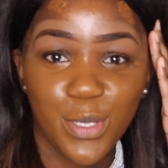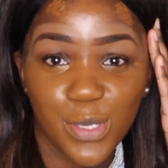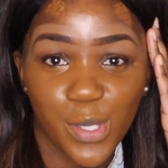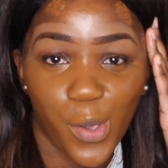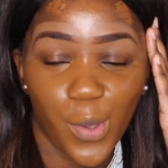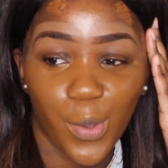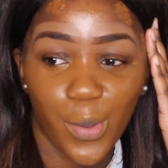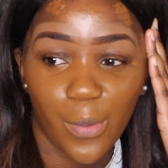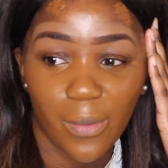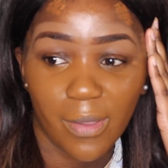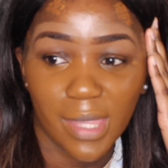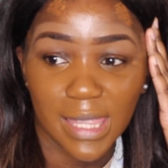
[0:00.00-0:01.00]

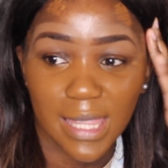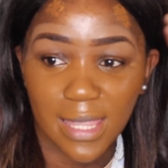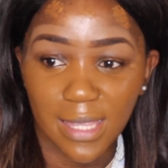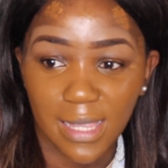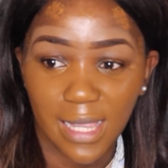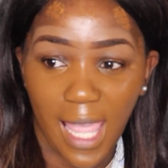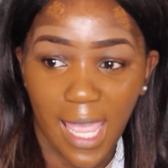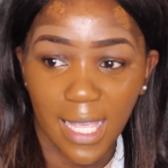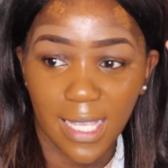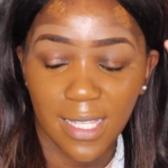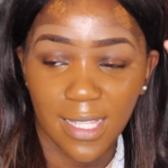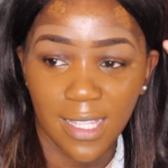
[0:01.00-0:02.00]
So like
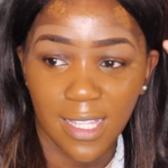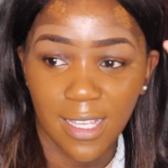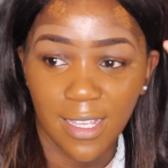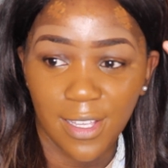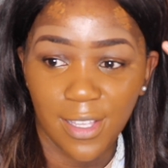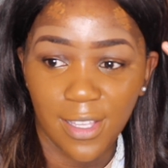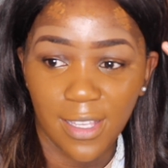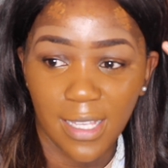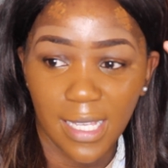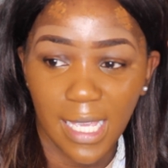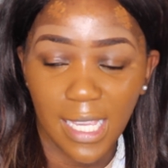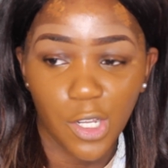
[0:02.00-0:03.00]

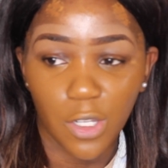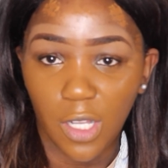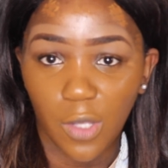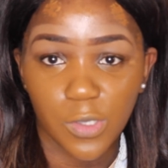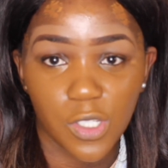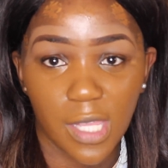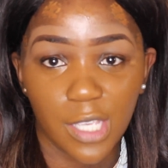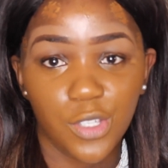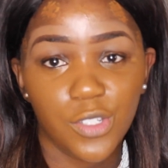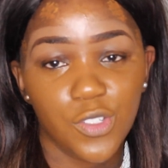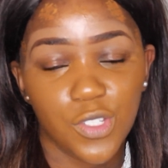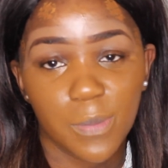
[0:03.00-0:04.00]
in our culture, they
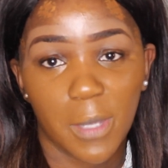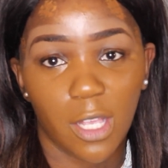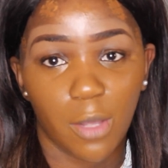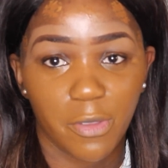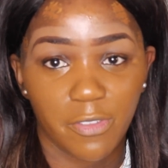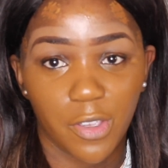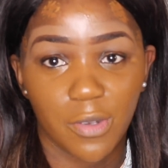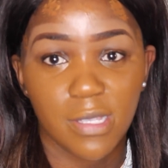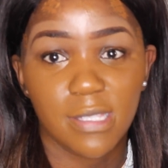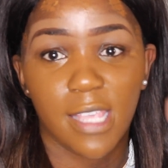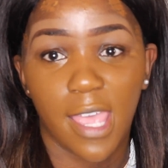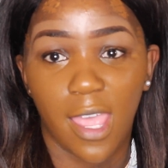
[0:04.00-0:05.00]
couldn't just pick up the phone
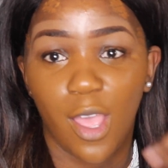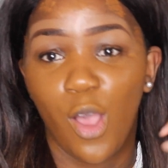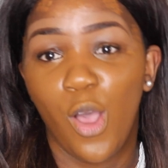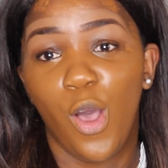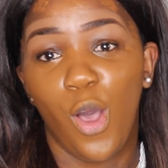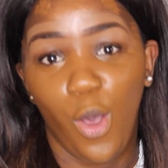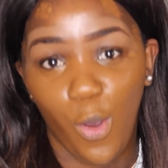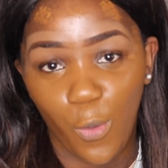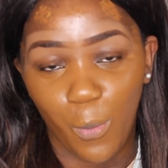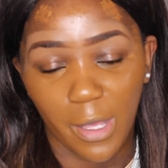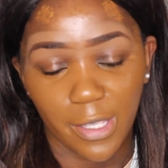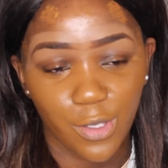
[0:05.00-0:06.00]
and say,
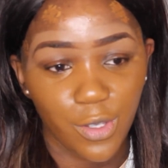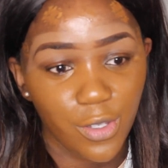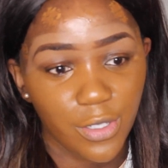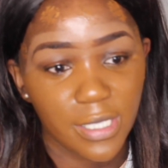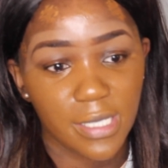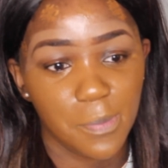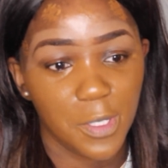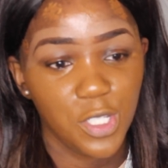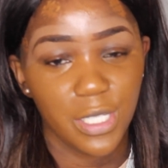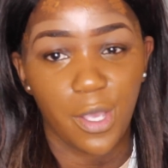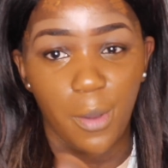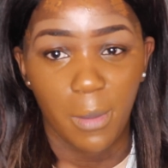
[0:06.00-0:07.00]
oh my god,
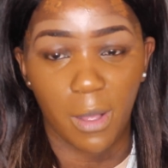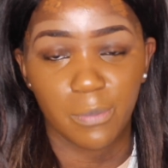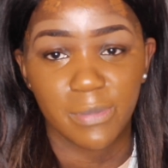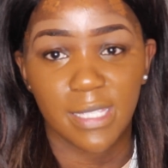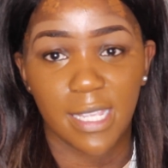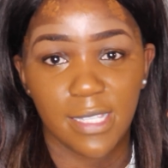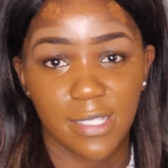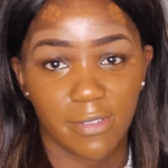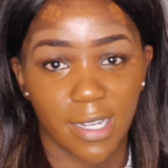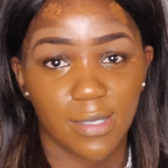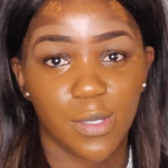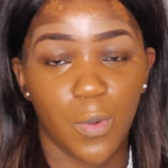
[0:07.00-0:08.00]
especially our mums, they
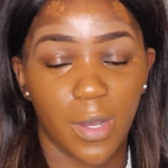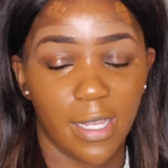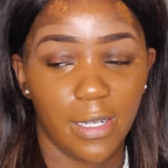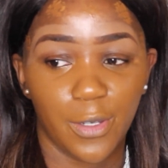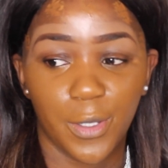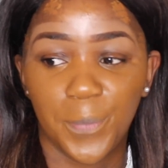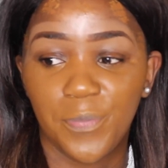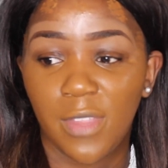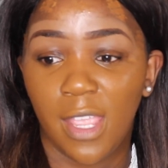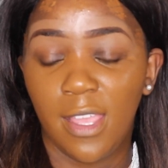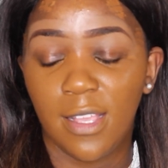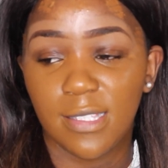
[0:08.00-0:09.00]
interact quite a lot.
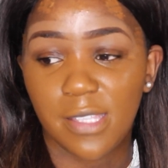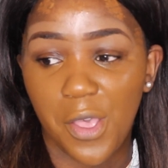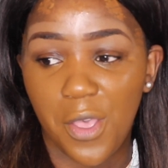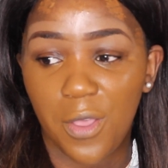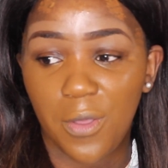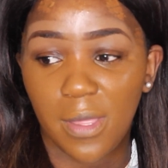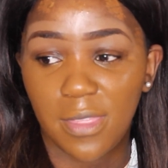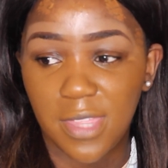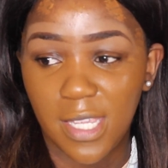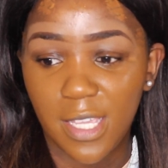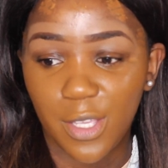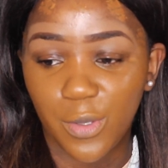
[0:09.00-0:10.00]
So
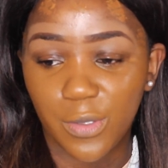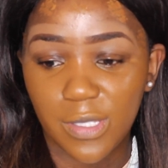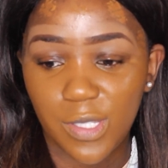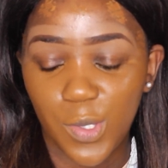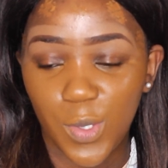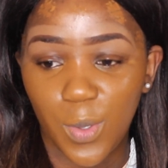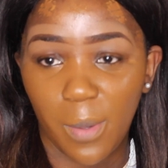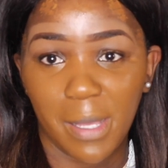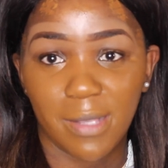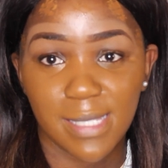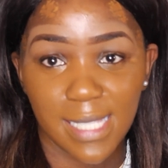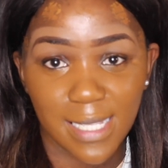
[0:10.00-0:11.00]
then it got to
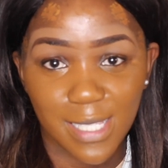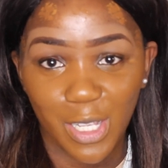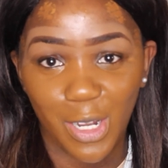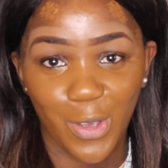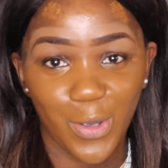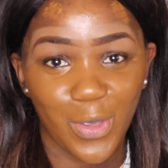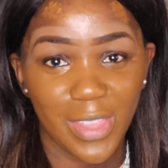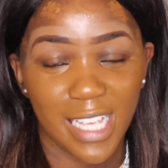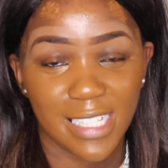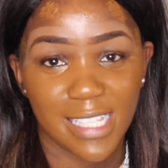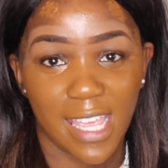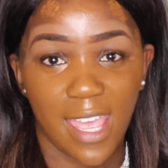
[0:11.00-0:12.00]
about 6 o'clock on
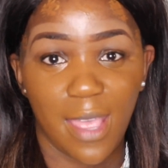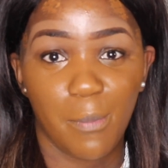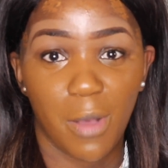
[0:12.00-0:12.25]
that day.